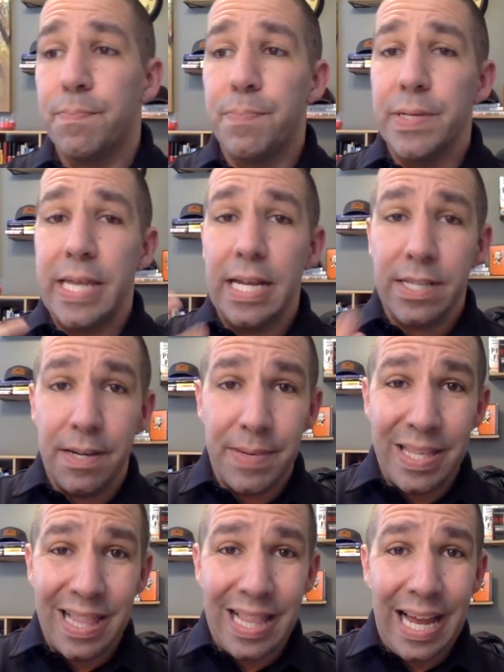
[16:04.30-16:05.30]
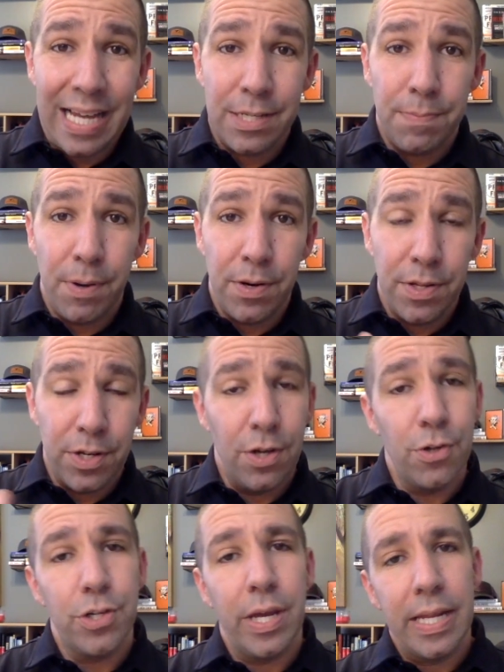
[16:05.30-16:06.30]
But that's going to be the last part of
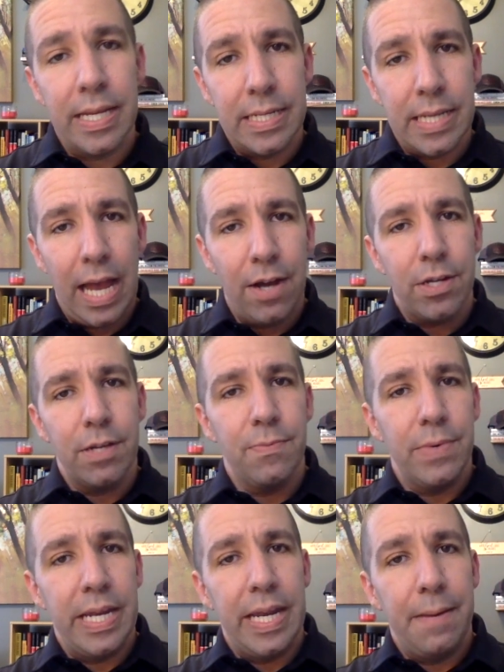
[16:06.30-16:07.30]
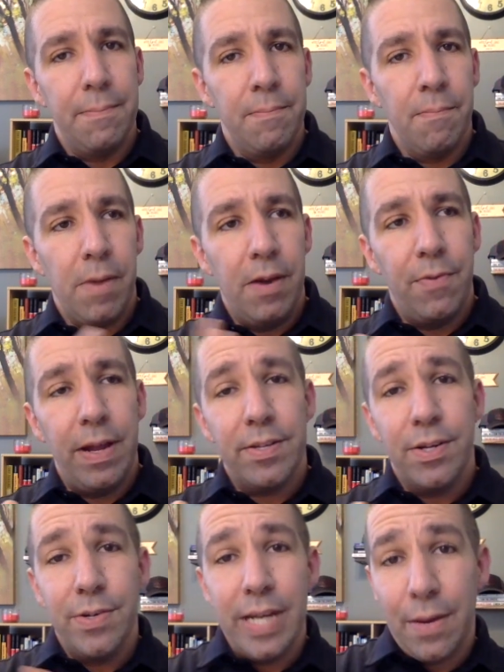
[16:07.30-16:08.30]
negotiating is how can we, if we have to
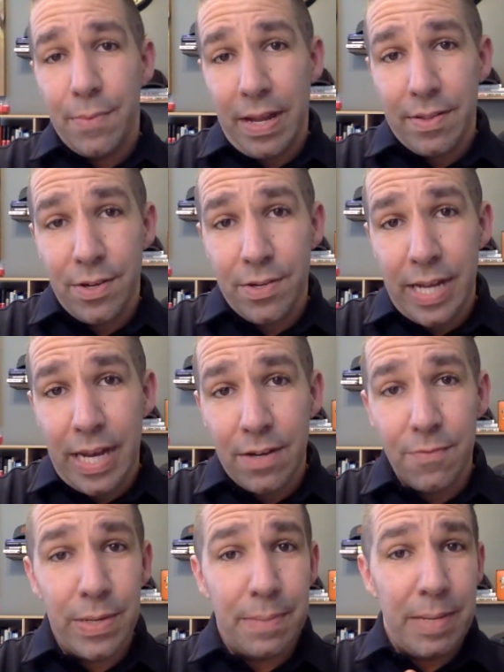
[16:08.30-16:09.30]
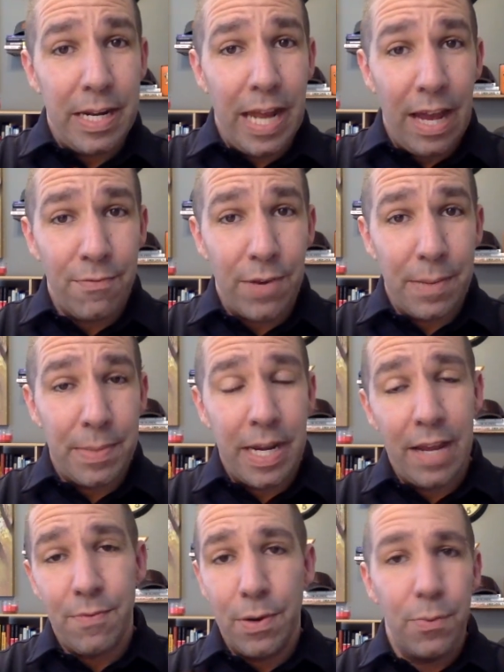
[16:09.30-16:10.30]
go down, we have to go down. If we can meet halfway,
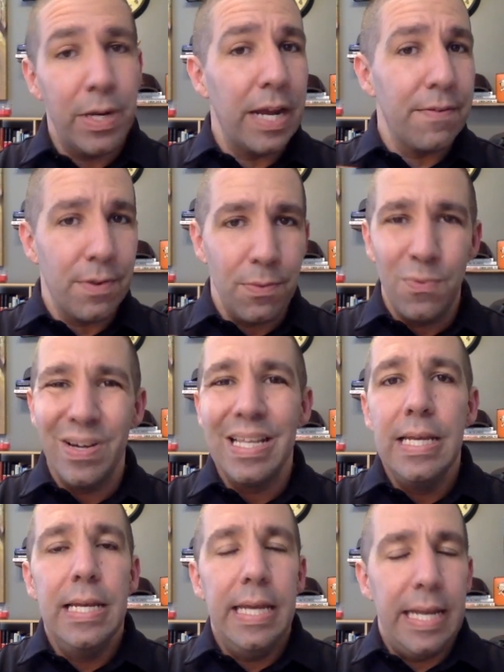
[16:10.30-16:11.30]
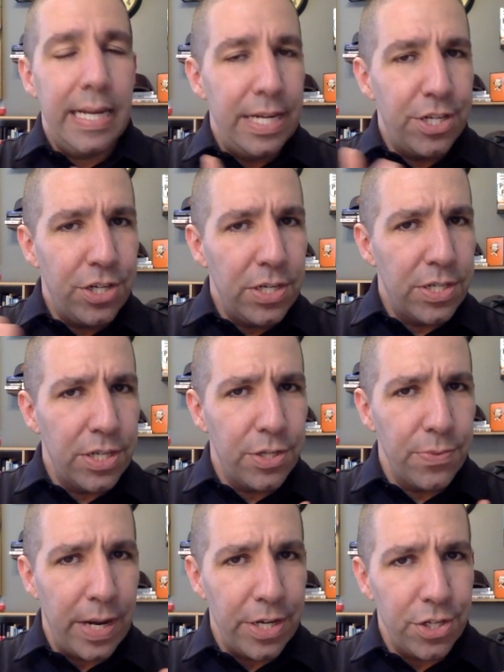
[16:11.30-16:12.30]
whatever. And each
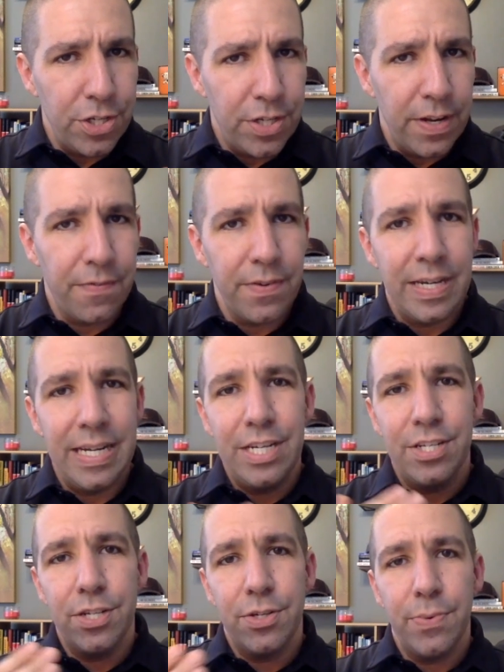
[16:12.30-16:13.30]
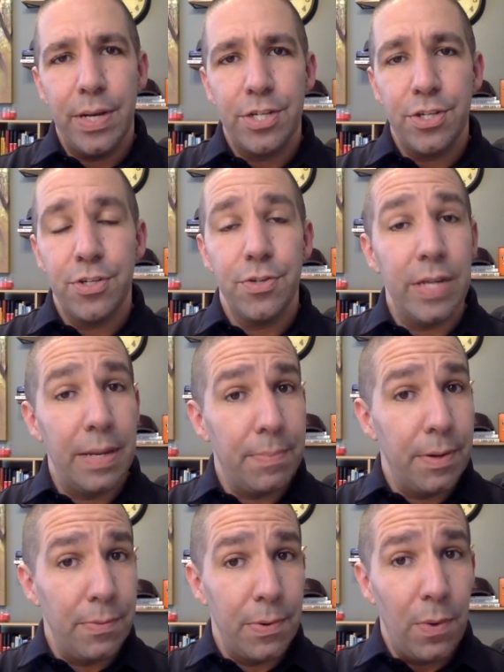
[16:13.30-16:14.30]
situation's different. Each situation's unique,
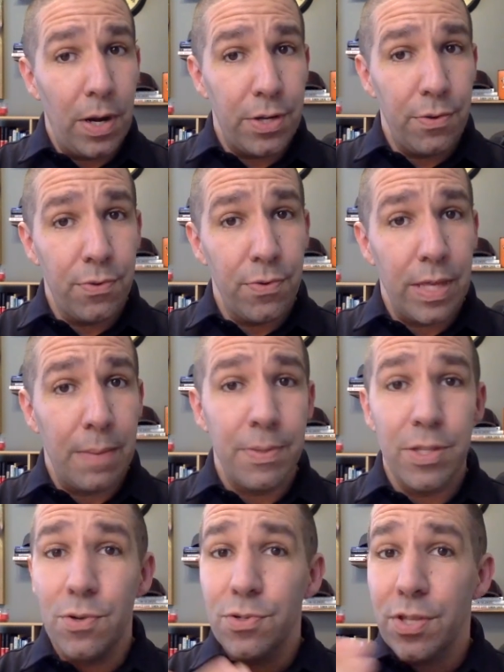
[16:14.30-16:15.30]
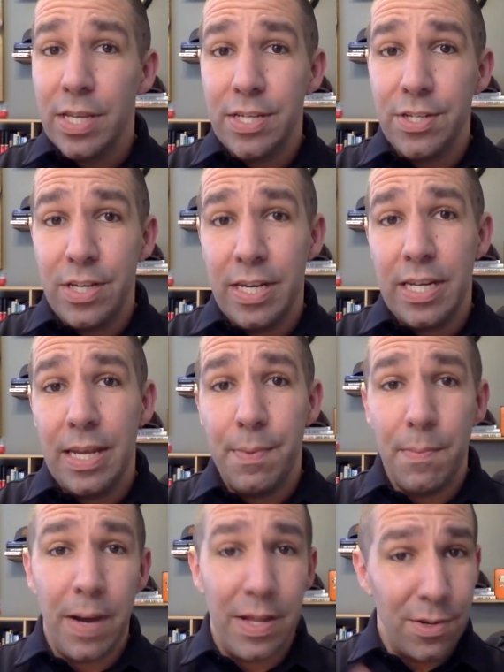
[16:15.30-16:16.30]
but we walk you through that. But those are the things you need to keep in
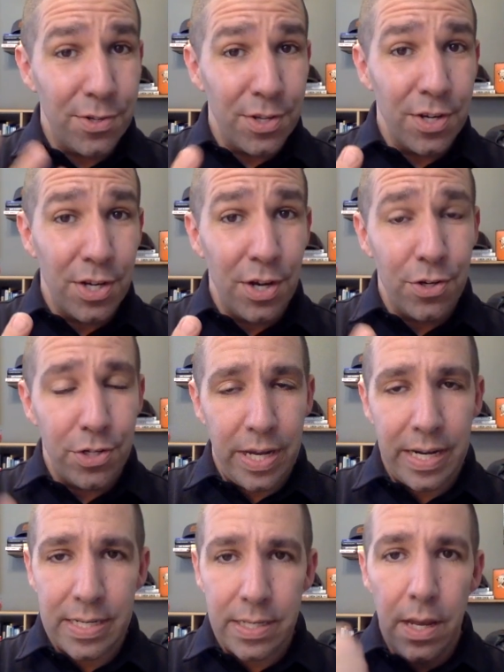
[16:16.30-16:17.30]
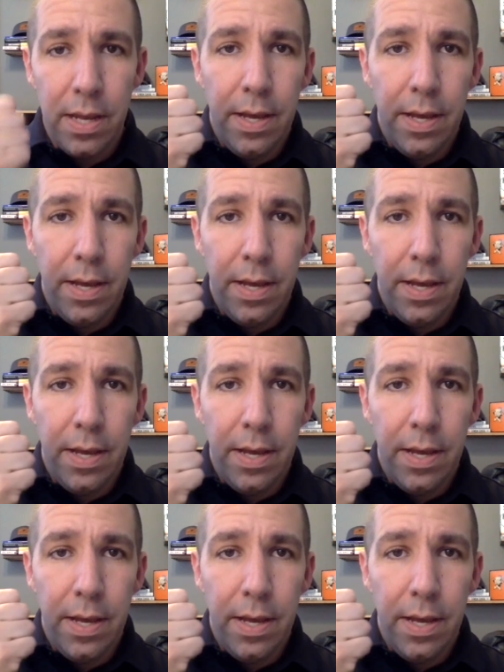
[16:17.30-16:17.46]
mind. Those are the negotiatings.